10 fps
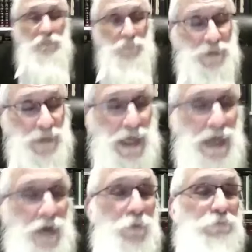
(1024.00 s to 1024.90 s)
but
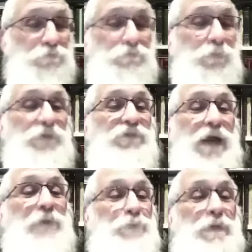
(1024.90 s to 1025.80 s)
how we
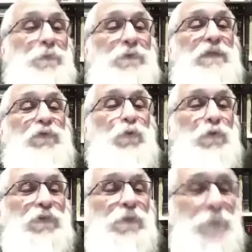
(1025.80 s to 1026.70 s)
find people that do
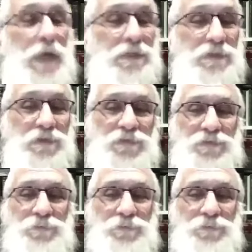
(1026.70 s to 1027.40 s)
worship idols?